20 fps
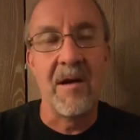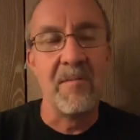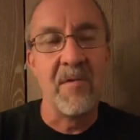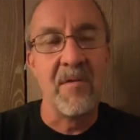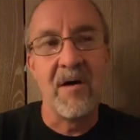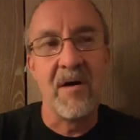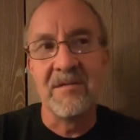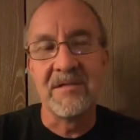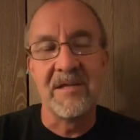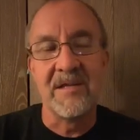
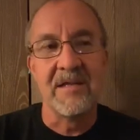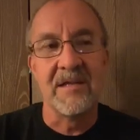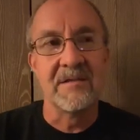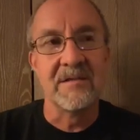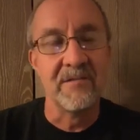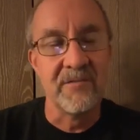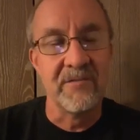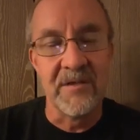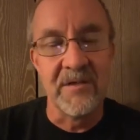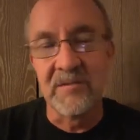always
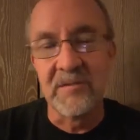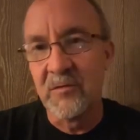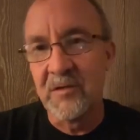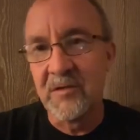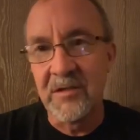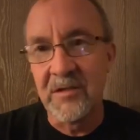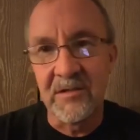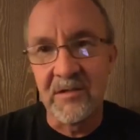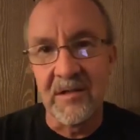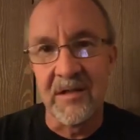asking Vince, what
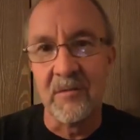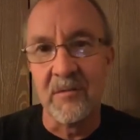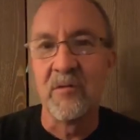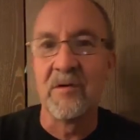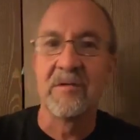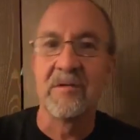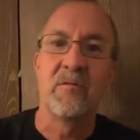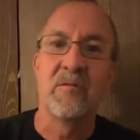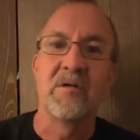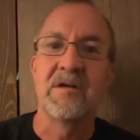do you think?
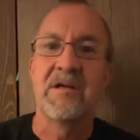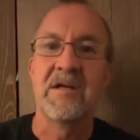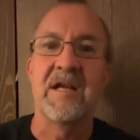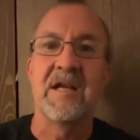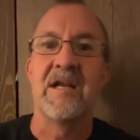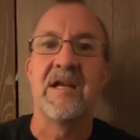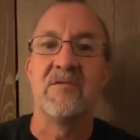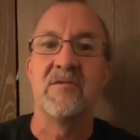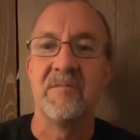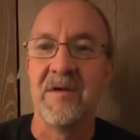What could
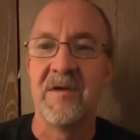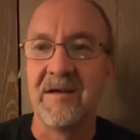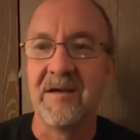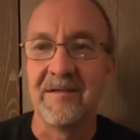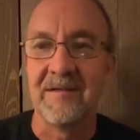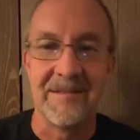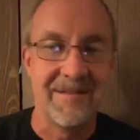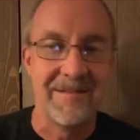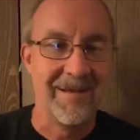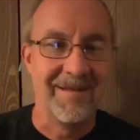I do
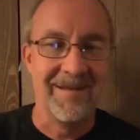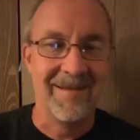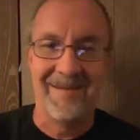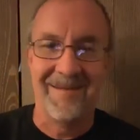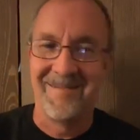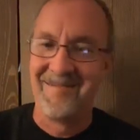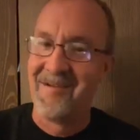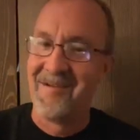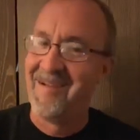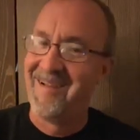better? He's
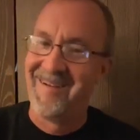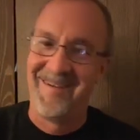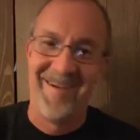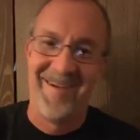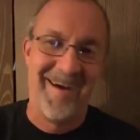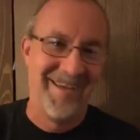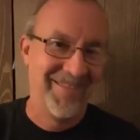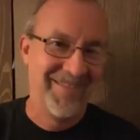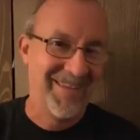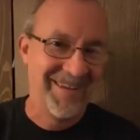like,
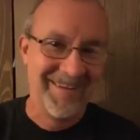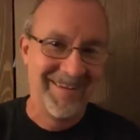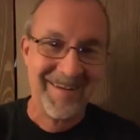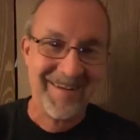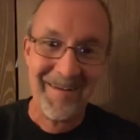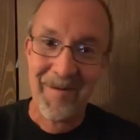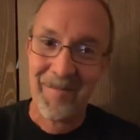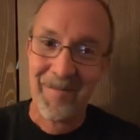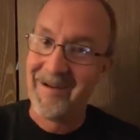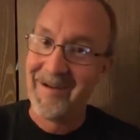nothing,
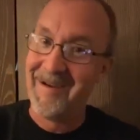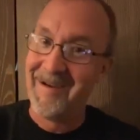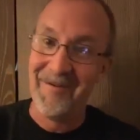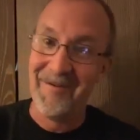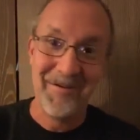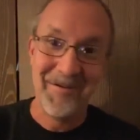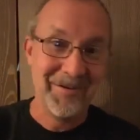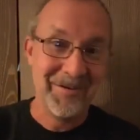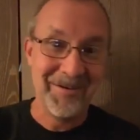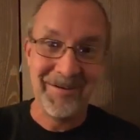but I
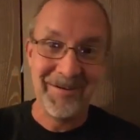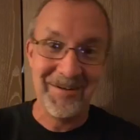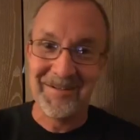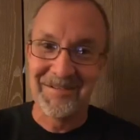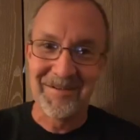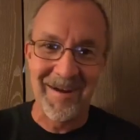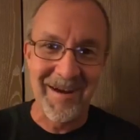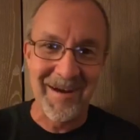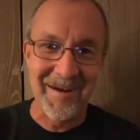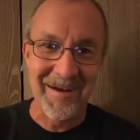know you're going to
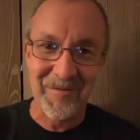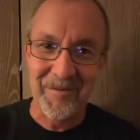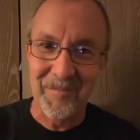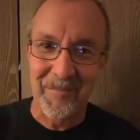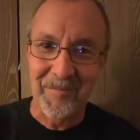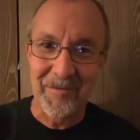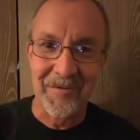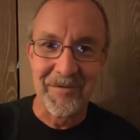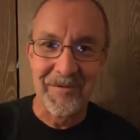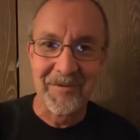try to
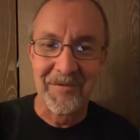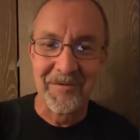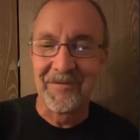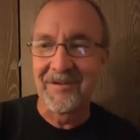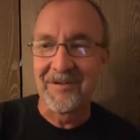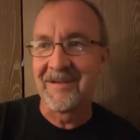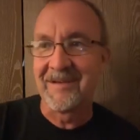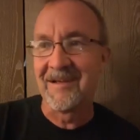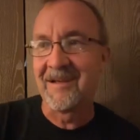improve. And